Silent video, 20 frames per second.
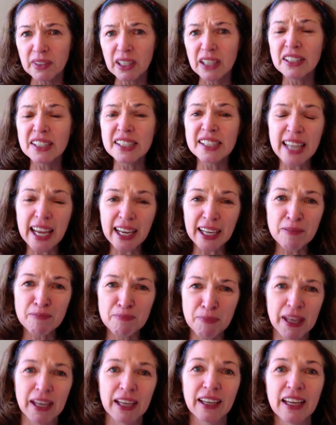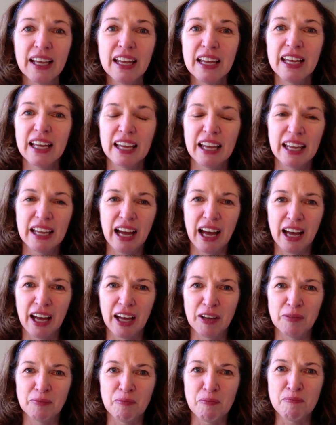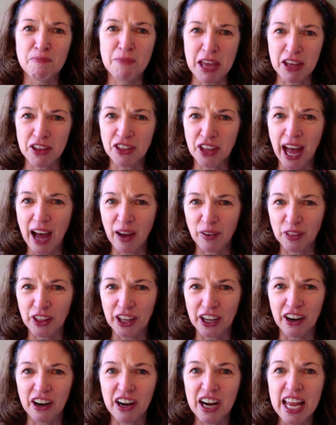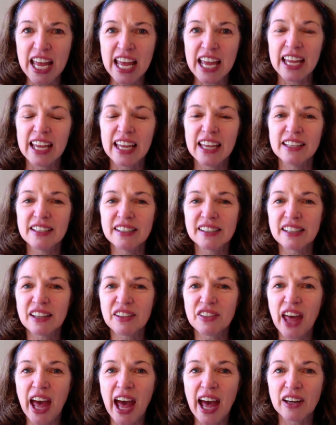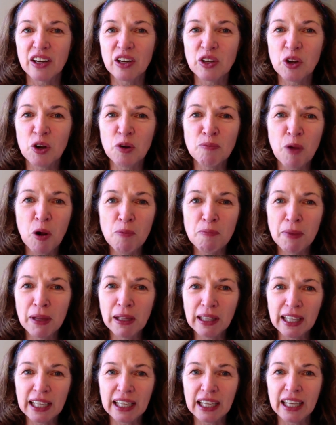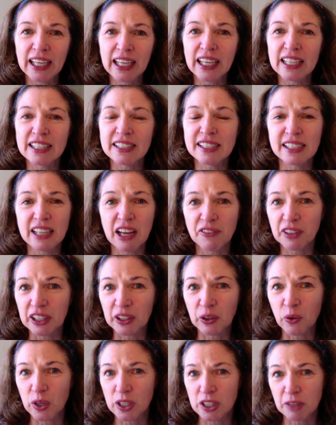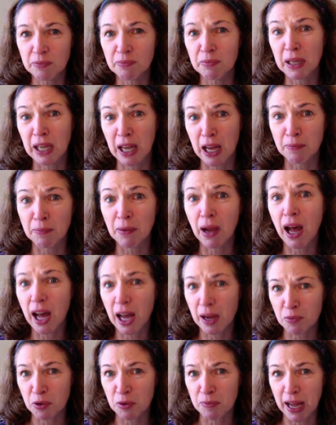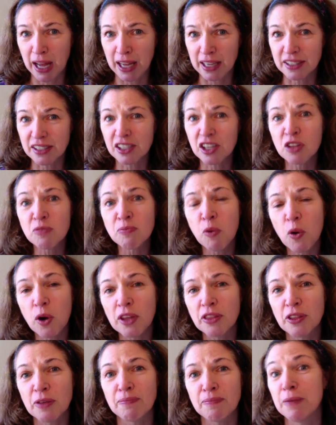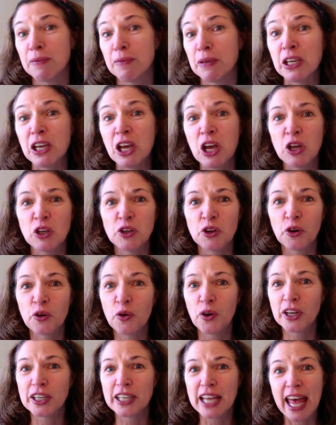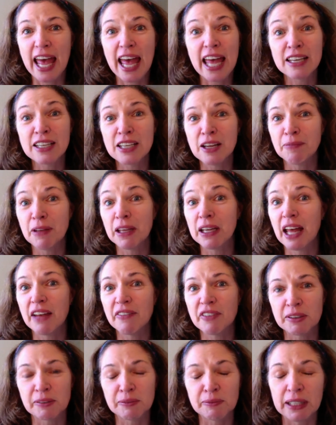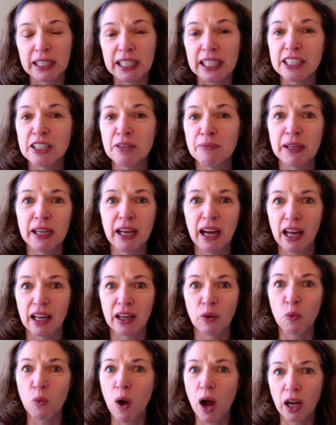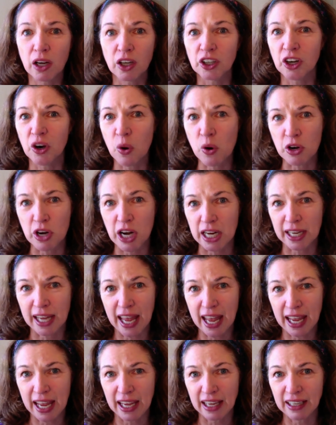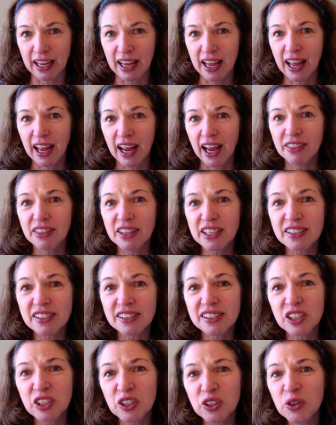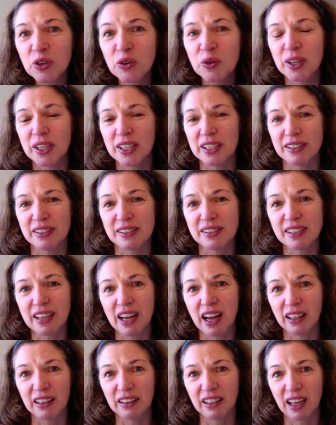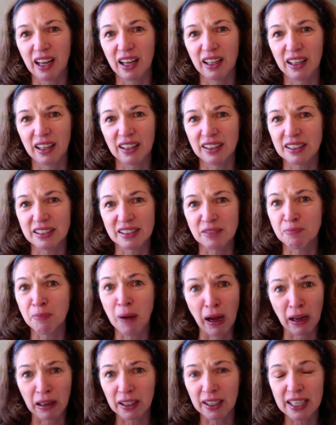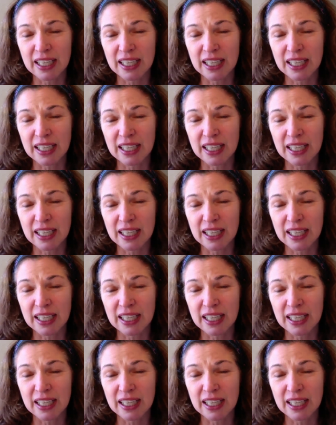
The second big myth out there is that your mobility is definitely going to become compromised to the point that maybe you're going to end up inevitably to be on a walker or a cane. And this too is bunk.